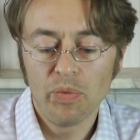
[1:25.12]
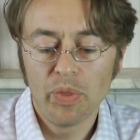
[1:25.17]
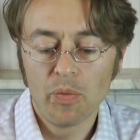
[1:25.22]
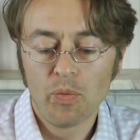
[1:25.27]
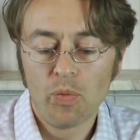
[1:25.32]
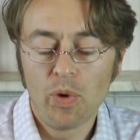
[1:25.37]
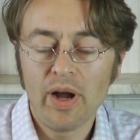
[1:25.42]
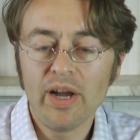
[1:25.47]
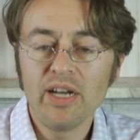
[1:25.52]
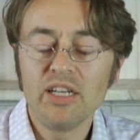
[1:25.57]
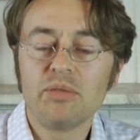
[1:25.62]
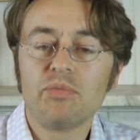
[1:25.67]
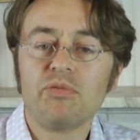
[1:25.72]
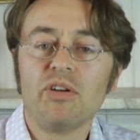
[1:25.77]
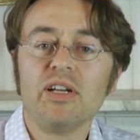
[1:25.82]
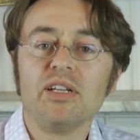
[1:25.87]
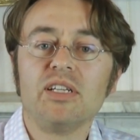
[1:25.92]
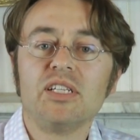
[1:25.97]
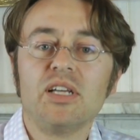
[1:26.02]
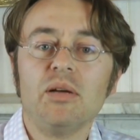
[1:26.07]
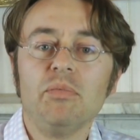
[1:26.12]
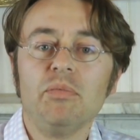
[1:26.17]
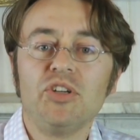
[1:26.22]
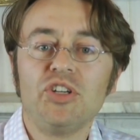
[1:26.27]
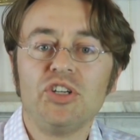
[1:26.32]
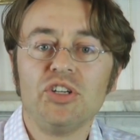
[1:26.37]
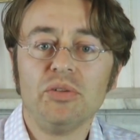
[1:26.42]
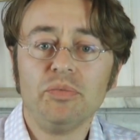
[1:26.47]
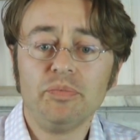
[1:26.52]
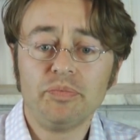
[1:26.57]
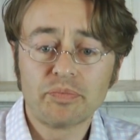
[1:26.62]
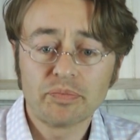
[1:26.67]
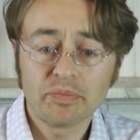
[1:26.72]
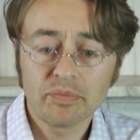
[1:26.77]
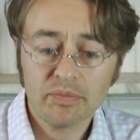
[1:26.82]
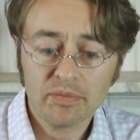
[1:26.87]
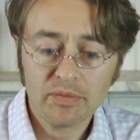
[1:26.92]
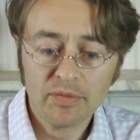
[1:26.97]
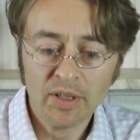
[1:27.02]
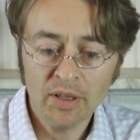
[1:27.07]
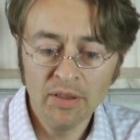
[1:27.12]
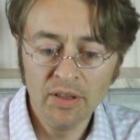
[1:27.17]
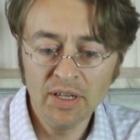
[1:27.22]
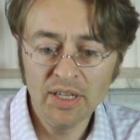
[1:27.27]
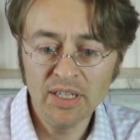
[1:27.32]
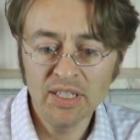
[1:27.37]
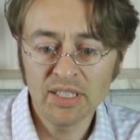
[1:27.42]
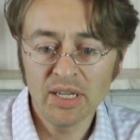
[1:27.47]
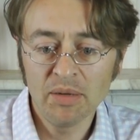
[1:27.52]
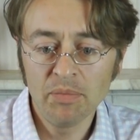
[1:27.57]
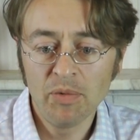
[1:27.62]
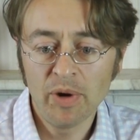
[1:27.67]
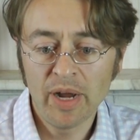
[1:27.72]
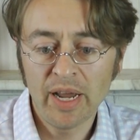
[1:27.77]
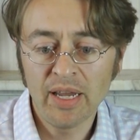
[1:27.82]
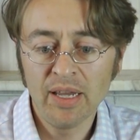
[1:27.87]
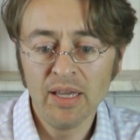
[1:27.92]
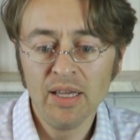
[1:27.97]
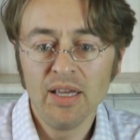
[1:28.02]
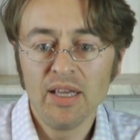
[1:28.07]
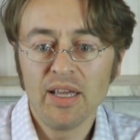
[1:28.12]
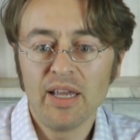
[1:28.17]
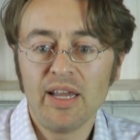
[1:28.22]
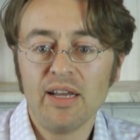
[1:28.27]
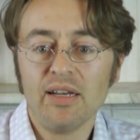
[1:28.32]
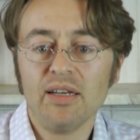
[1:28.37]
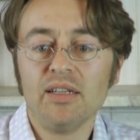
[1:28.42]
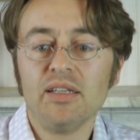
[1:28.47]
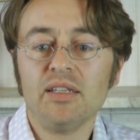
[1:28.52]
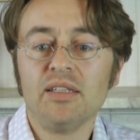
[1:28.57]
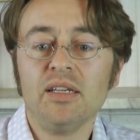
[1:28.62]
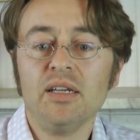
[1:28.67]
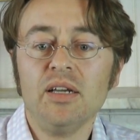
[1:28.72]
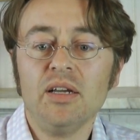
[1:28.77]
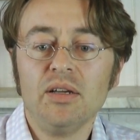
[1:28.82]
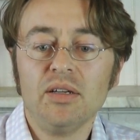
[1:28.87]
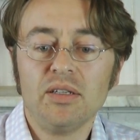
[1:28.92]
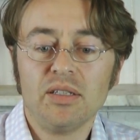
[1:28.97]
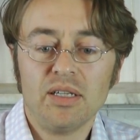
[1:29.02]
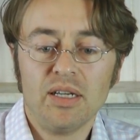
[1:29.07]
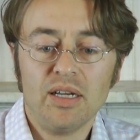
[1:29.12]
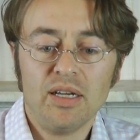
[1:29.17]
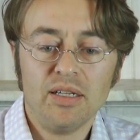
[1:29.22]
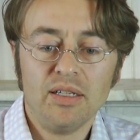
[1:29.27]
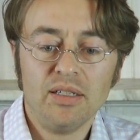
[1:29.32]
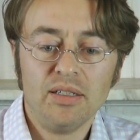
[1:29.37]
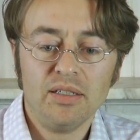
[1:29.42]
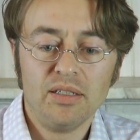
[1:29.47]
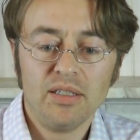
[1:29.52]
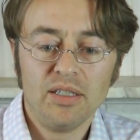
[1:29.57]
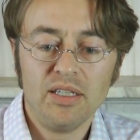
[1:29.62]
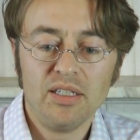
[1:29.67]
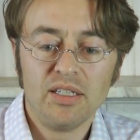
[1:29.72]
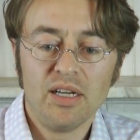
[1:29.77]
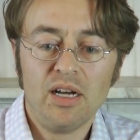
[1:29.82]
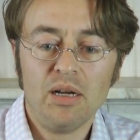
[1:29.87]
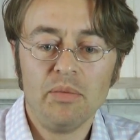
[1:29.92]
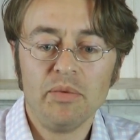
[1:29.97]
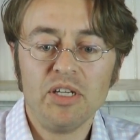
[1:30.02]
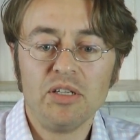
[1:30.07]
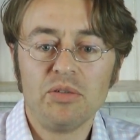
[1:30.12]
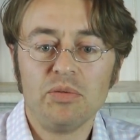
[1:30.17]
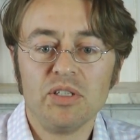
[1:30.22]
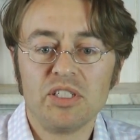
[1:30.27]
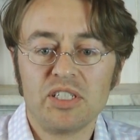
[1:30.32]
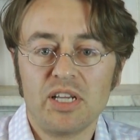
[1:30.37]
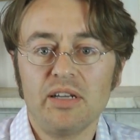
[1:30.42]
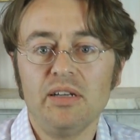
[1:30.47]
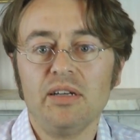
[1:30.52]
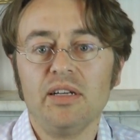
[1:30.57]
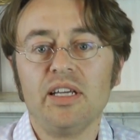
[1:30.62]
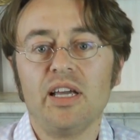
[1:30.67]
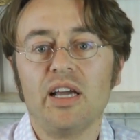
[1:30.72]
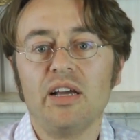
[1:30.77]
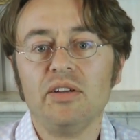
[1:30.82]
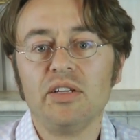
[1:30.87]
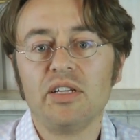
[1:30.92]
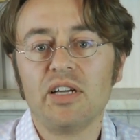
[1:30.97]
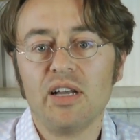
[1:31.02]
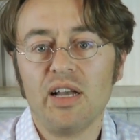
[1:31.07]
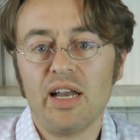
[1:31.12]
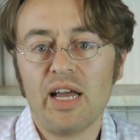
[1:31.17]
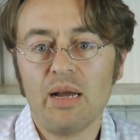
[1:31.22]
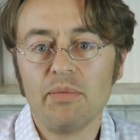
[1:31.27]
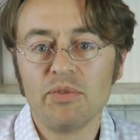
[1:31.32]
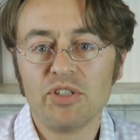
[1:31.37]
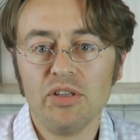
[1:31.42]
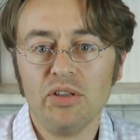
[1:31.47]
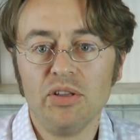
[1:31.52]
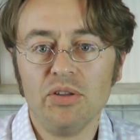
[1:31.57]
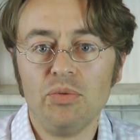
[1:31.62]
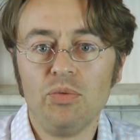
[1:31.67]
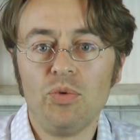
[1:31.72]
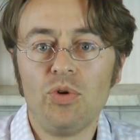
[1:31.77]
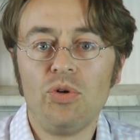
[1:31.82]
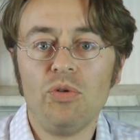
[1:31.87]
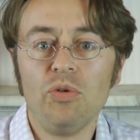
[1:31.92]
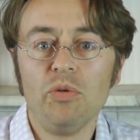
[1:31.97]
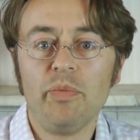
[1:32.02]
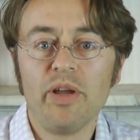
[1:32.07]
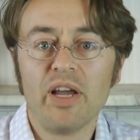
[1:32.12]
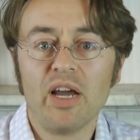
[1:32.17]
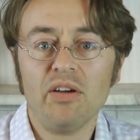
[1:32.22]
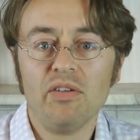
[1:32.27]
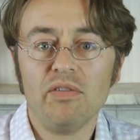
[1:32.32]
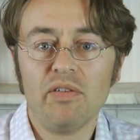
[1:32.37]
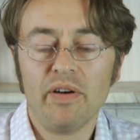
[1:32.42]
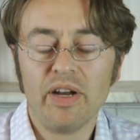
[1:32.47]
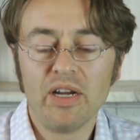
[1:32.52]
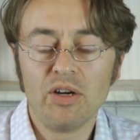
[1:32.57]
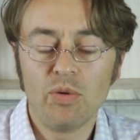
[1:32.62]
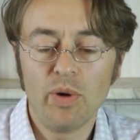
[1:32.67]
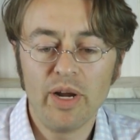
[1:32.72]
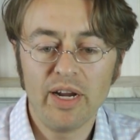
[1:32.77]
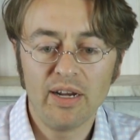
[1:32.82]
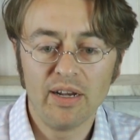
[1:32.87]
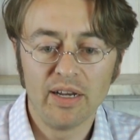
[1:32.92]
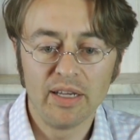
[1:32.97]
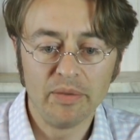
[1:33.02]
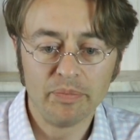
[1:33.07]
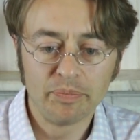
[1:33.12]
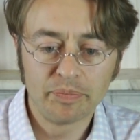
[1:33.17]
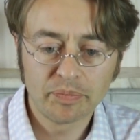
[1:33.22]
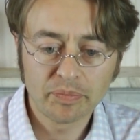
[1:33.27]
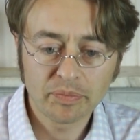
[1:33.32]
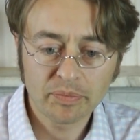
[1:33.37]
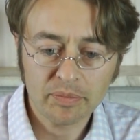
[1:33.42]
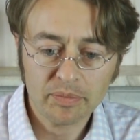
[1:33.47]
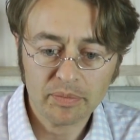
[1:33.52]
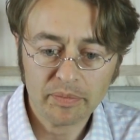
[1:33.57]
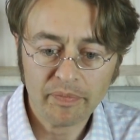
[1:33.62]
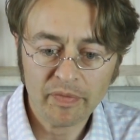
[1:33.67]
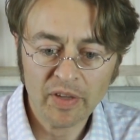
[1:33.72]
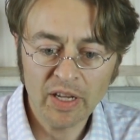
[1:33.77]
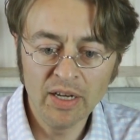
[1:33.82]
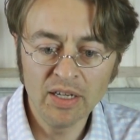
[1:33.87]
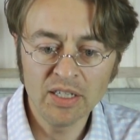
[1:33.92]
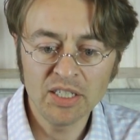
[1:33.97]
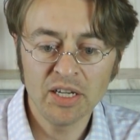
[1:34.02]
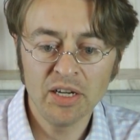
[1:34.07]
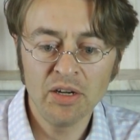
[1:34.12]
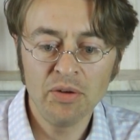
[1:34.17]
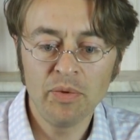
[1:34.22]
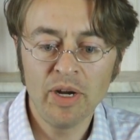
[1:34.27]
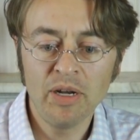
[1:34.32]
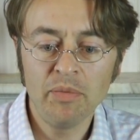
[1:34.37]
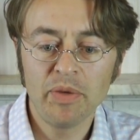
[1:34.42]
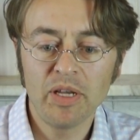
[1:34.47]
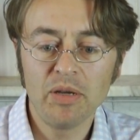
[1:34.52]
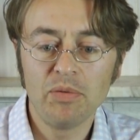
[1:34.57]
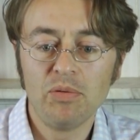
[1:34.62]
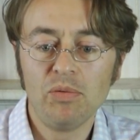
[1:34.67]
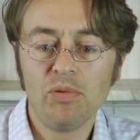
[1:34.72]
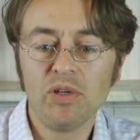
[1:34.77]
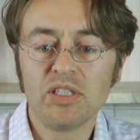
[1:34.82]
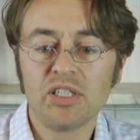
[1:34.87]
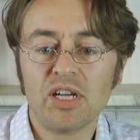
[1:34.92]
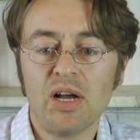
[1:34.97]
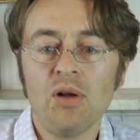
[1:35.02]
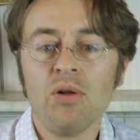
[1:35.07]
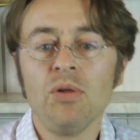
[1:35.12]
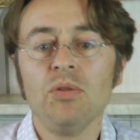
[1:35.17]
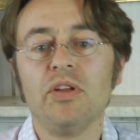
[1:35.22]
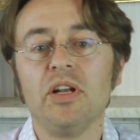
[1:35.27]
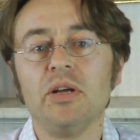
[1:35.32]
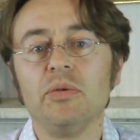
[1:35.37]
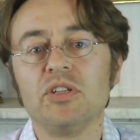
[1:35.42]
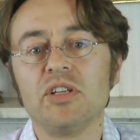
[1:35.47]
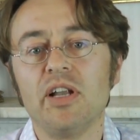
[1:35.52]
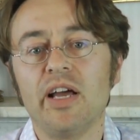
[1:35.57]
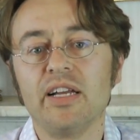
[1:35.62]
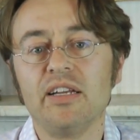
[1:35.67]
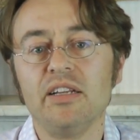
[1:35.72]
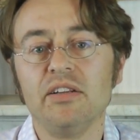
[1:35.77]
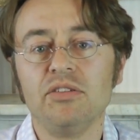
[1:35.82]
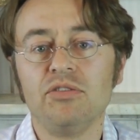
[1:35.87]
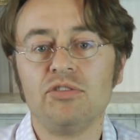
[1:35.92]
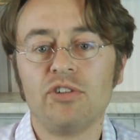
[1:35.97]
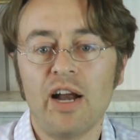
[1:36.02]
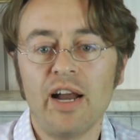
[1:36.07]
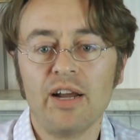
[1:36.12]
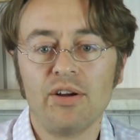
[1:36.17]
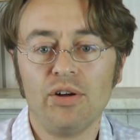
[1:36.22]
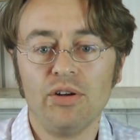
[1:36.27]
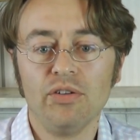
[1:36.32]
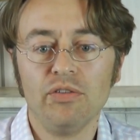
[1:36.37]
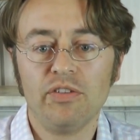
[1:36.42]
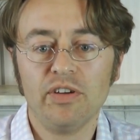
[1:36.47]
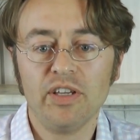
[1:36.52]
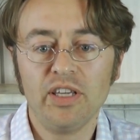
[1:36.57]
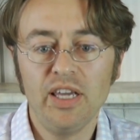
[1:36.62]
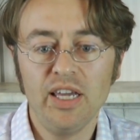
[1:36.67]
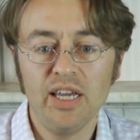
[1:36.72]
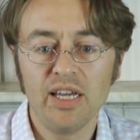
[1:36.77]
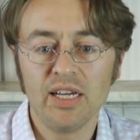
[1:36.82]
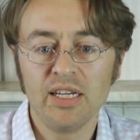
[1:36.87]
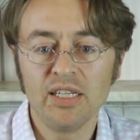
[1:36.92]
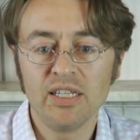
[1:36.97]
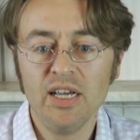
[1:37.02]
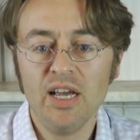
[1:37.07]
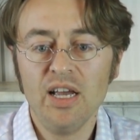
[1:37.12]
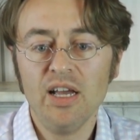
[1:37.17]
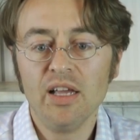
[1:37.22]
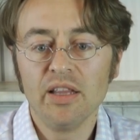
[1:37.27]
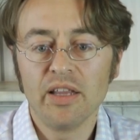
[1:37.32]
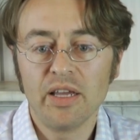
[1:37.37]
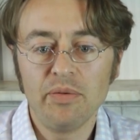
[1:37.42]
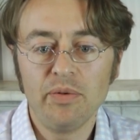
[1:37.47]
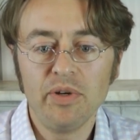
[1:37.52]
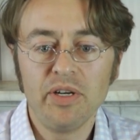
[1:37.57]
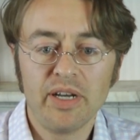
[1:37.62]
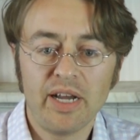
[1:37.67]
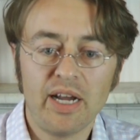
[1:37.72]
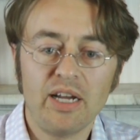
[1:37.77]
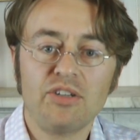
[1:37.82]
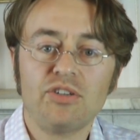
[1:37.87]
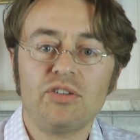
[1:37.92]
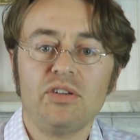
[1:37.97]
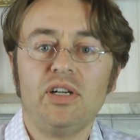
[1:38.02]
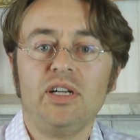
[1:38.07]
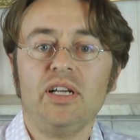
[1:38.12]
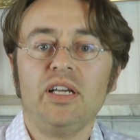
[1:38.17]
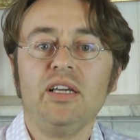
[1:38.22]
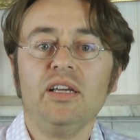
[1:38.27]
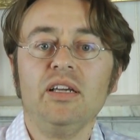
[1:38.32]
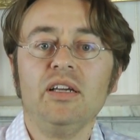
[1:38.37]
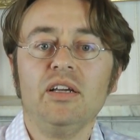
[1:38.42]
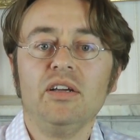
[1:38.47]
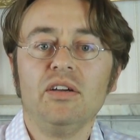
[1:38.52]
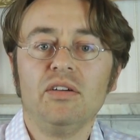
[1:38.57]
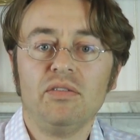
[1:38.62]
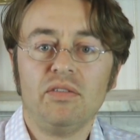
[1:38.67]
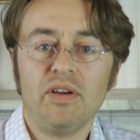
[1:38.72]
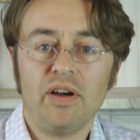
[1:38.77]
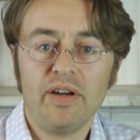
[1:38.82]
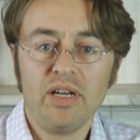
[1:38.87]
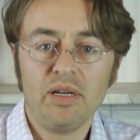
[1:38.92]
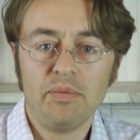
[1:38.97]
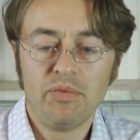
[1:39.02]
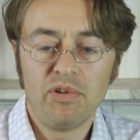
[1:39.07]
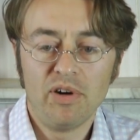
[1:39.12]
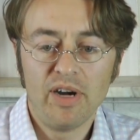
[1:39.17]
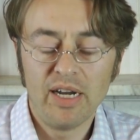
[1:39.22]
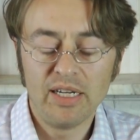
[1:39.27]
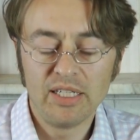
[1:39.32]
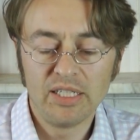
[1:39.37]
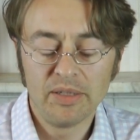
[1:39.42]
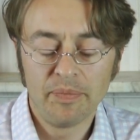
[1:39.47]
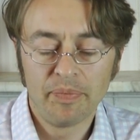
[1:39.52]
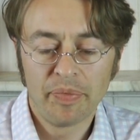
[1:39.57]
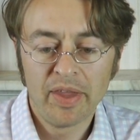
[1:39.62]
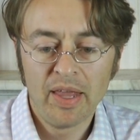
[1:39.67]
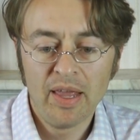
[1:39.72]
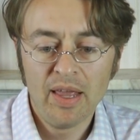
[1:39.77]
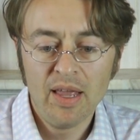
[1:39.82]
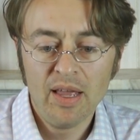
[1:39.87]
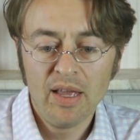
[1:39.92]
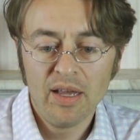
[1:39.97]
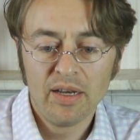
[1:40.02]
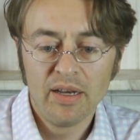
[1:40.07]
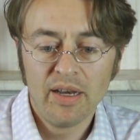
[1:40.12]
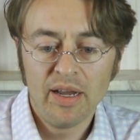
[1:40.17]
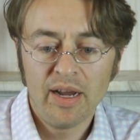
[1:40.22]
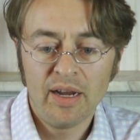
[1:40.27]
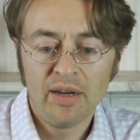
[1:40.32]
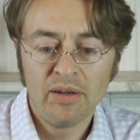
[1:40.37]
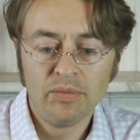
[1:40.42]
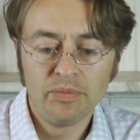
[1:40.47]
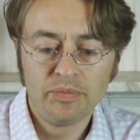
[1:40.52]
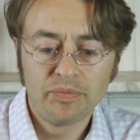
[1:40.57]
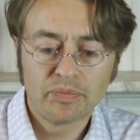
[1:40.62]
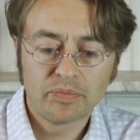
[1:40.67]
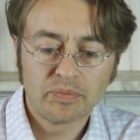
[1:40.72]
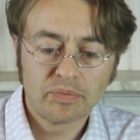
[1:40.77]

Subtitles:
widespread assumption that in some way Hitler and his armies were suddenly going to collapse and the war would be over very quickly. And so when people were told that it was likely to drag on for years, they were naturally very depressed. Now,